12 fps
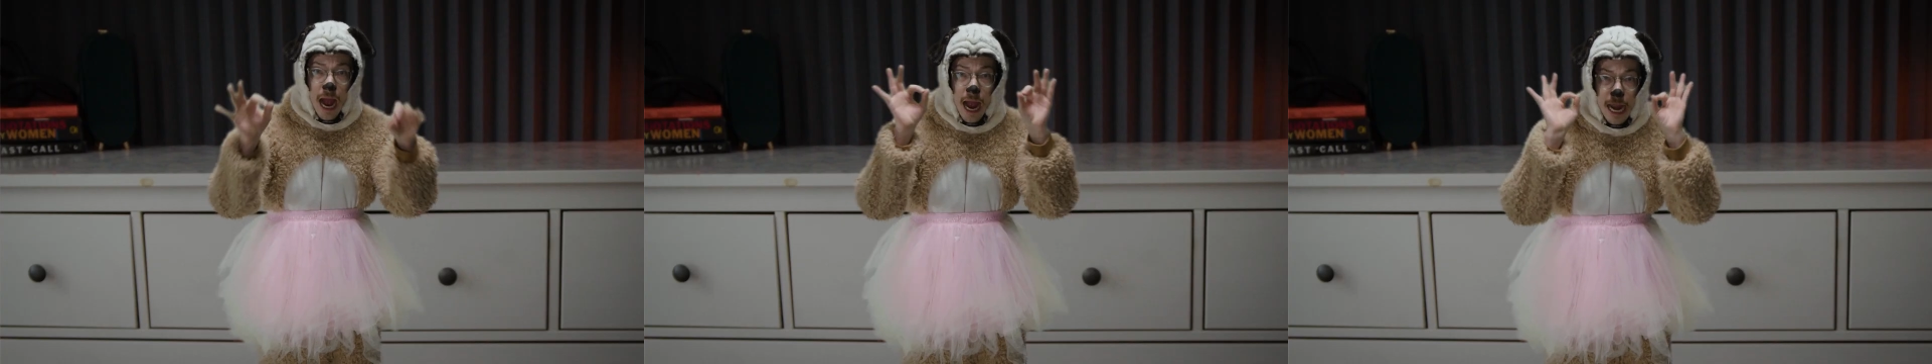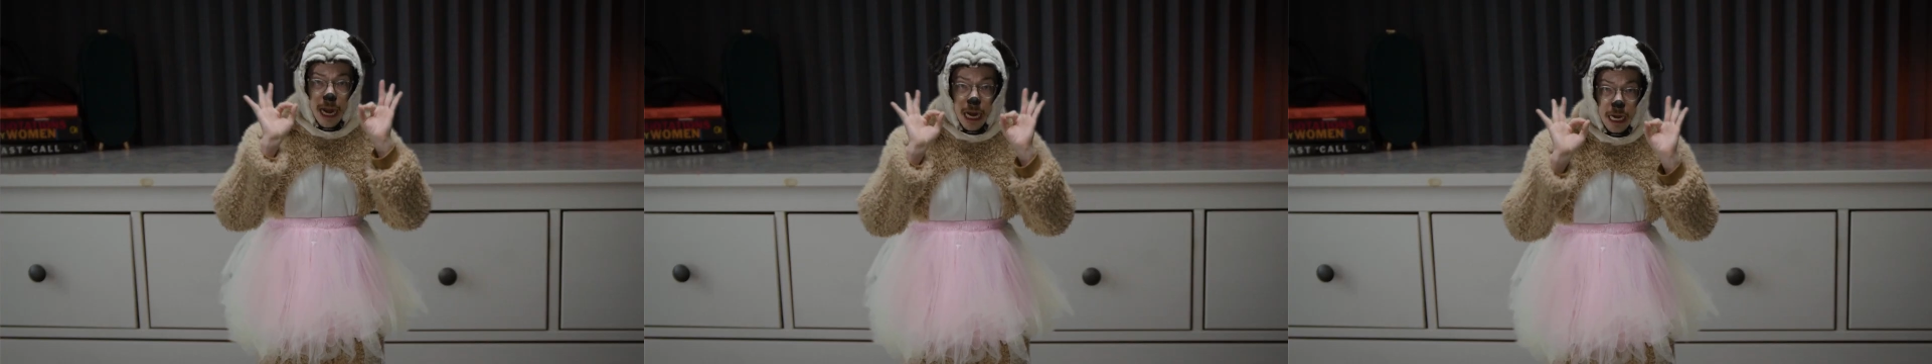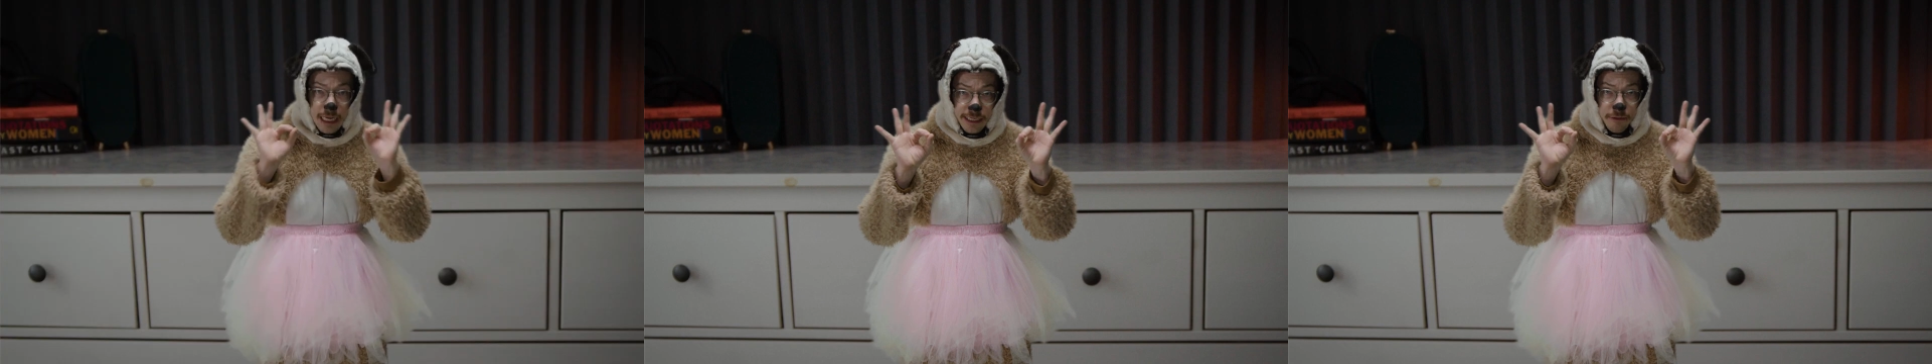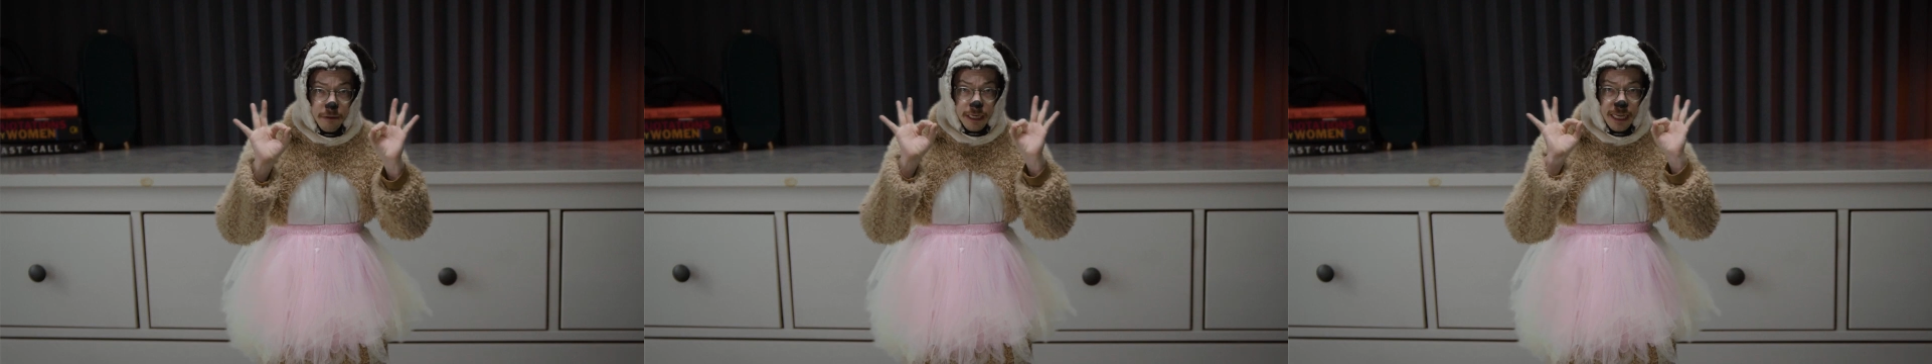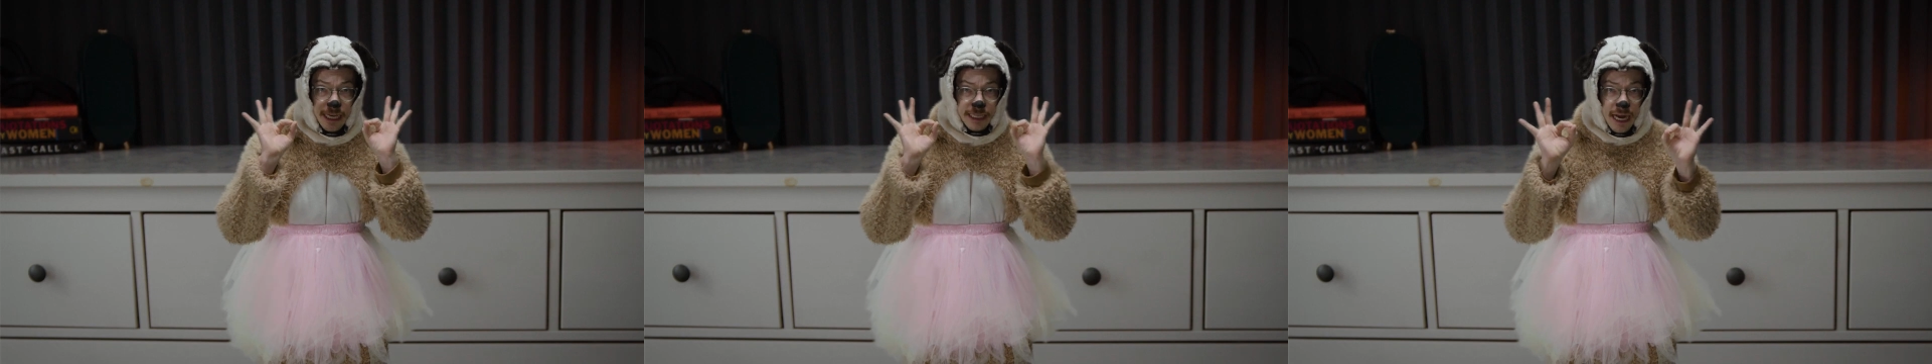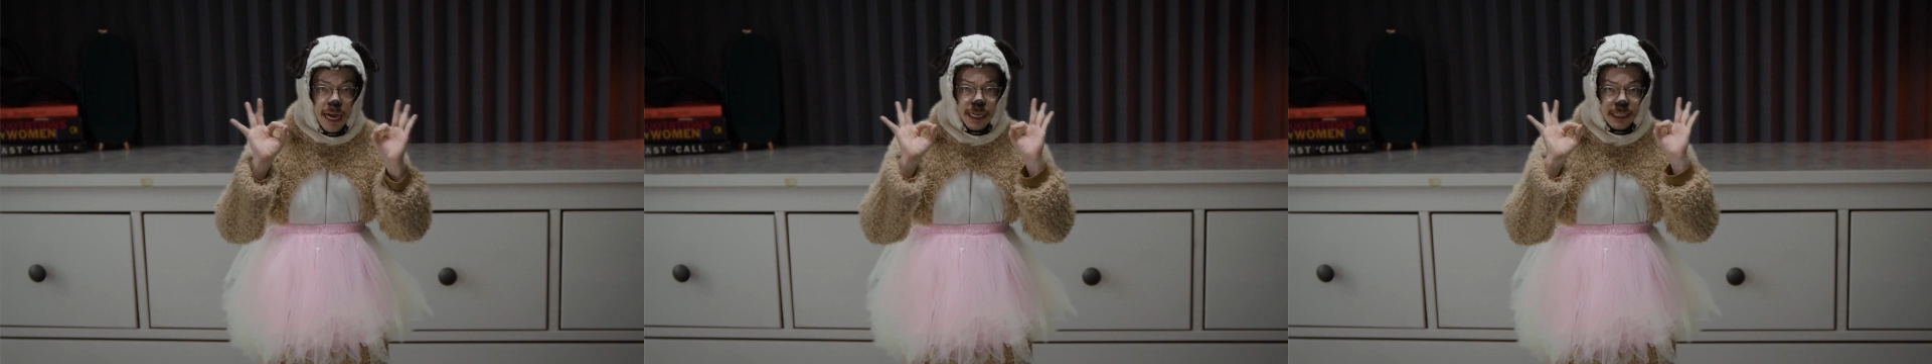I literally
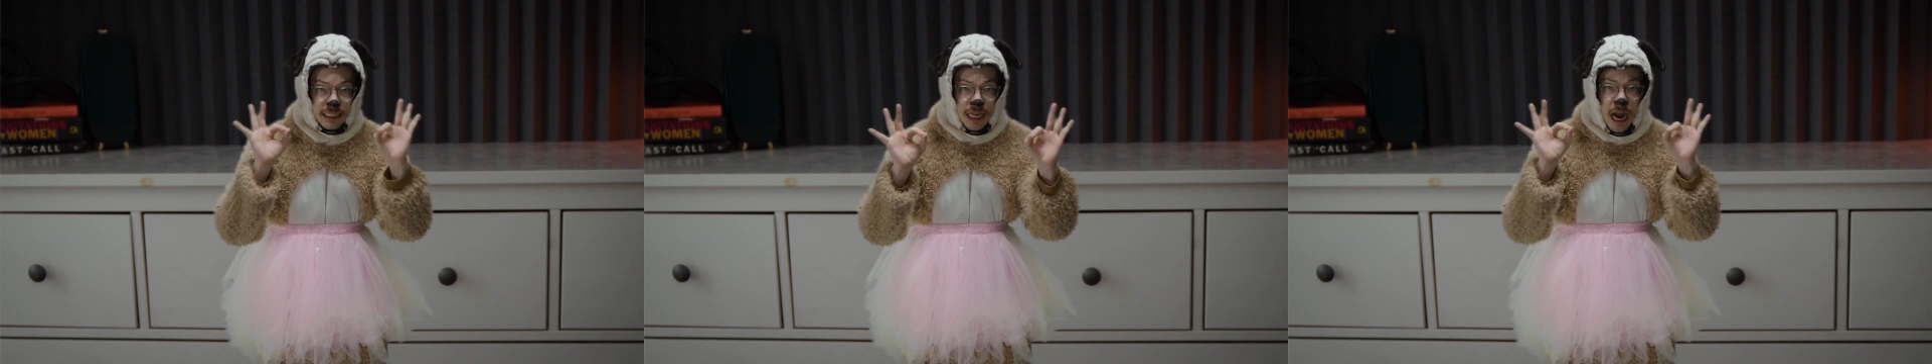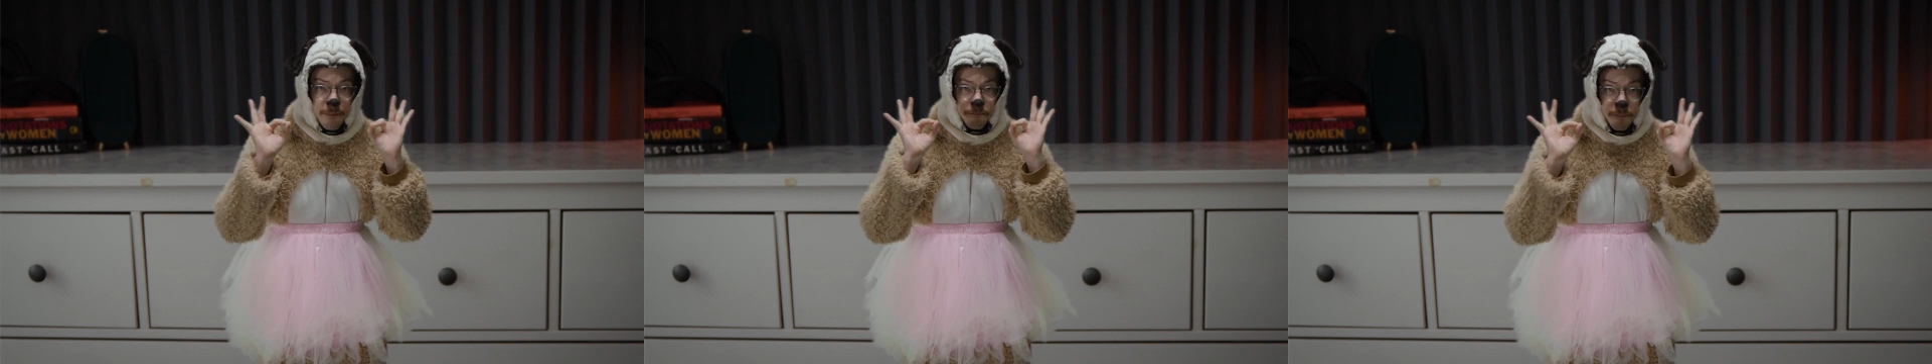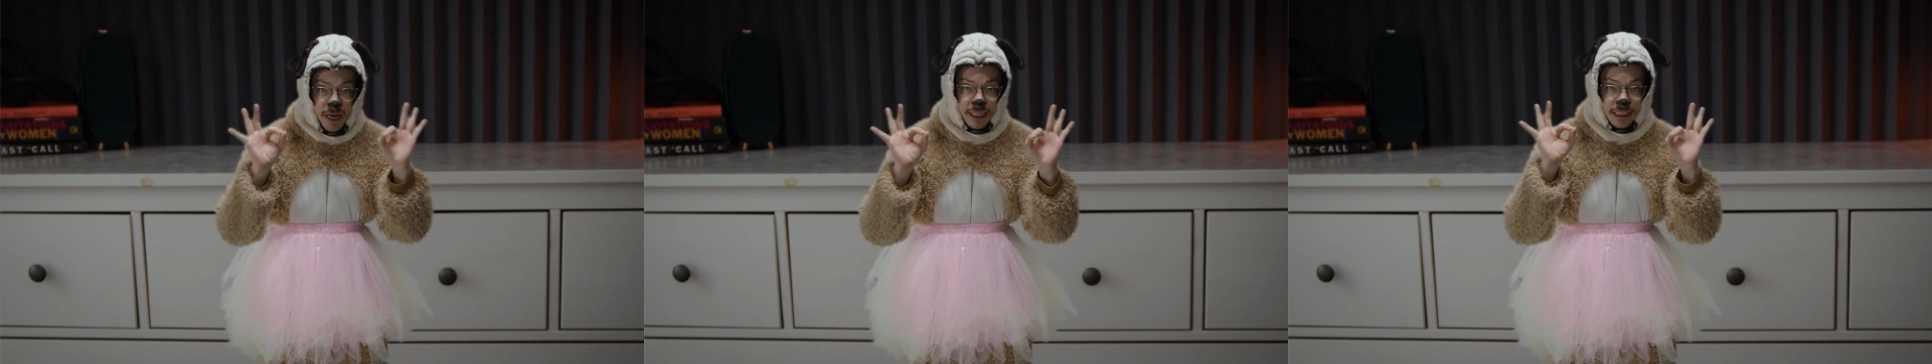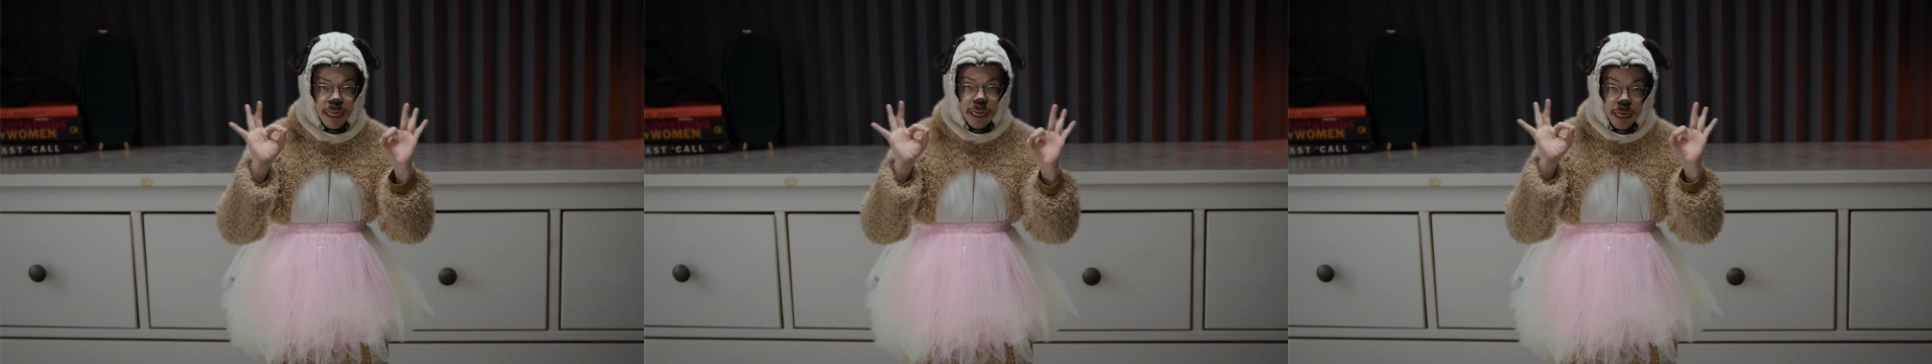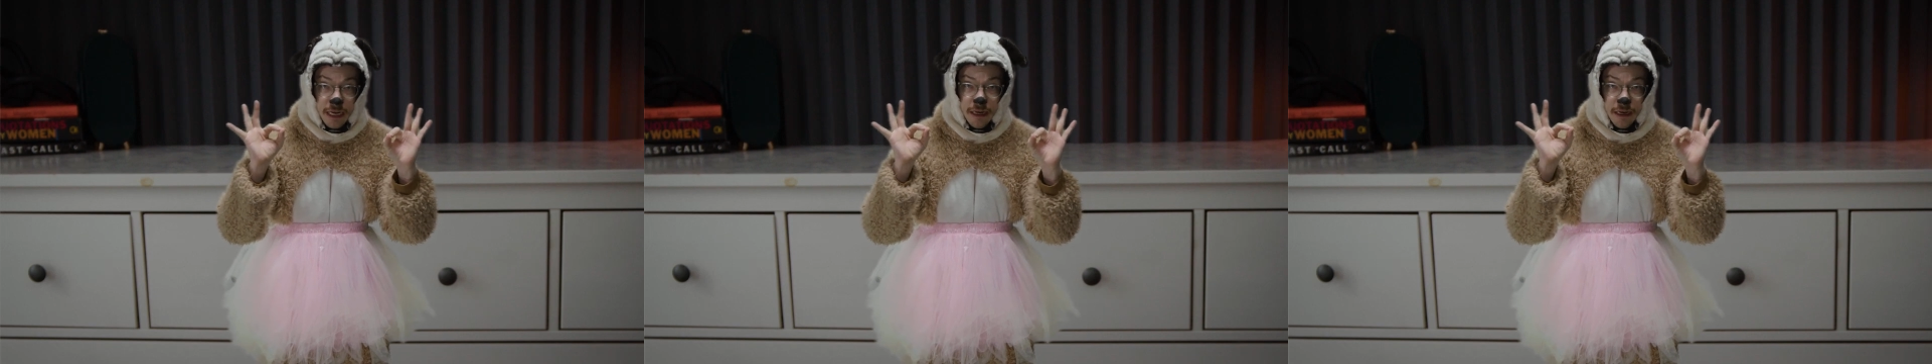can't stop pissing.